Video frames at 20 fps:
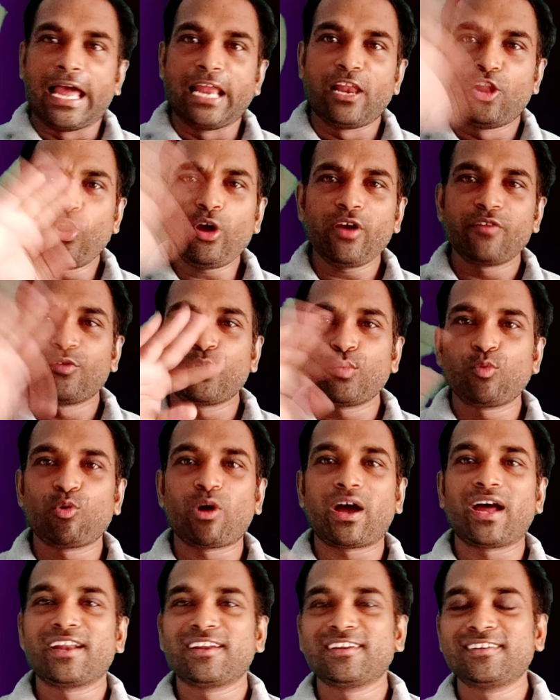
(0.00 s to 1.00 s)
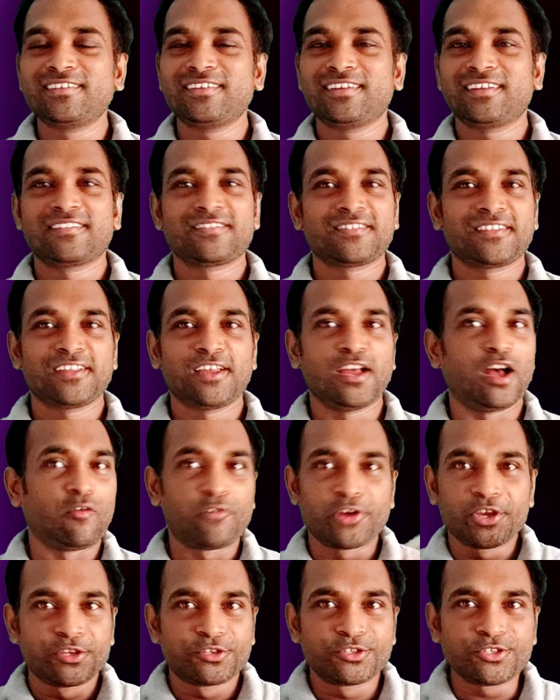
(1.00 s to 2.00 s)
Hello everyone,
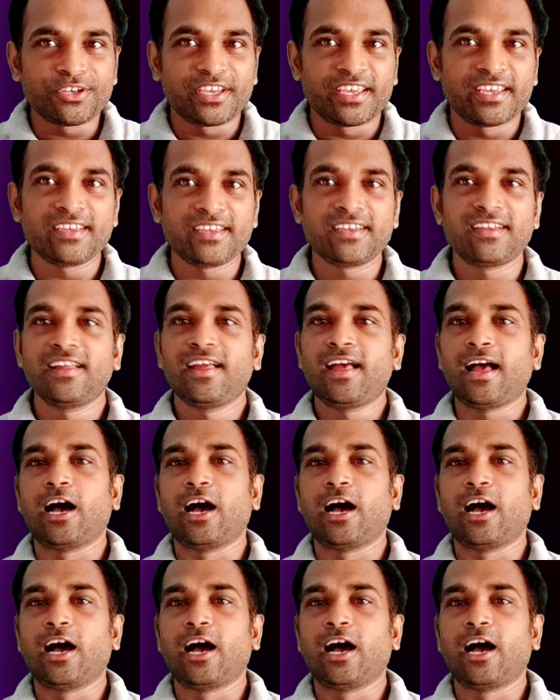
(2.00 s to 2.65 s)
how are you doing?